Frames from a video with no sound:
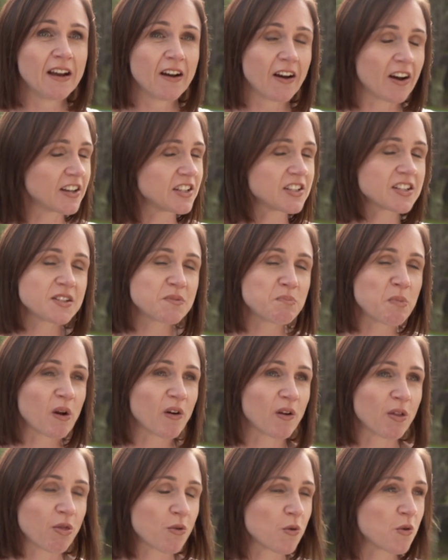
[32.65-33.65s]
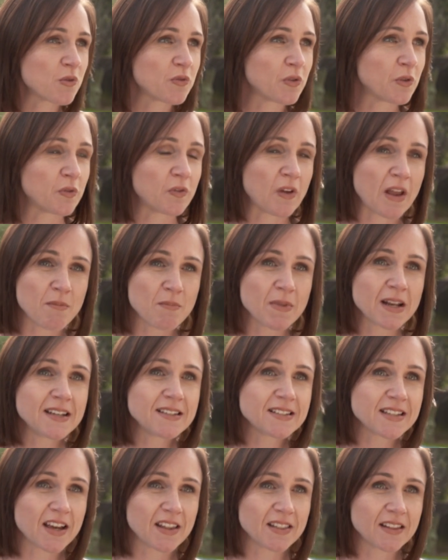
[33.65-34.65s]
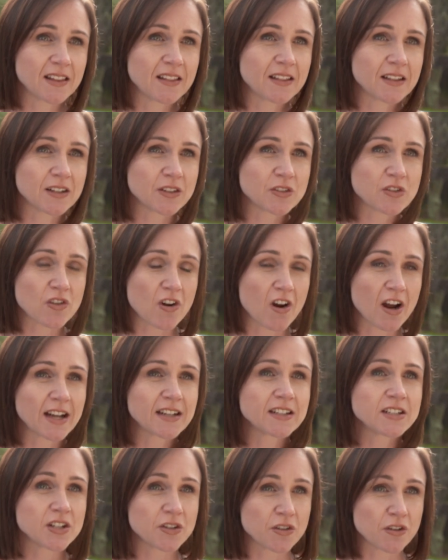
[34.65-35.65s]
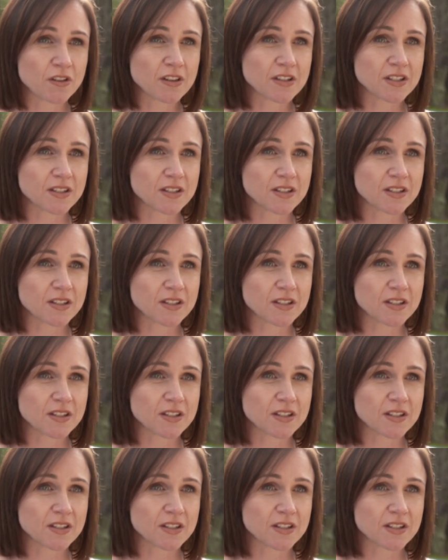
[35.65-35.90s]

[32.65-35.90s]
I just bear a thought for families out there that are trying to do the